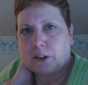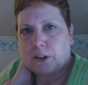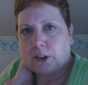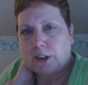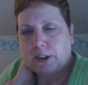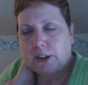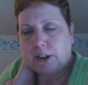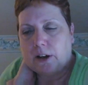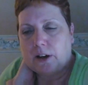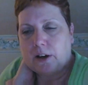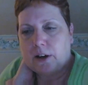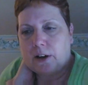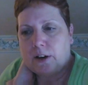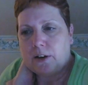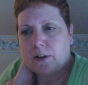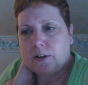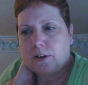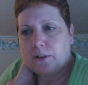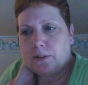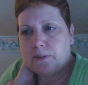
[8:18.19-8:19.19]
She got
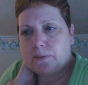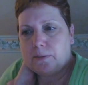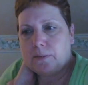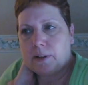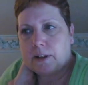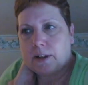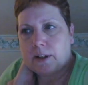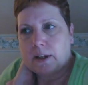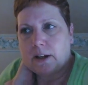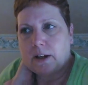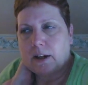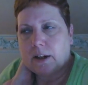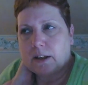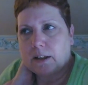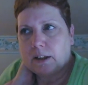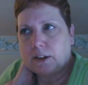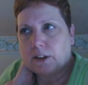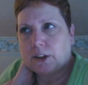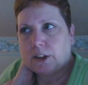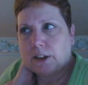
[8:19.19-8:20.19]
home, I
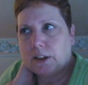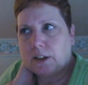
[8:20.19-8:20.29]
think she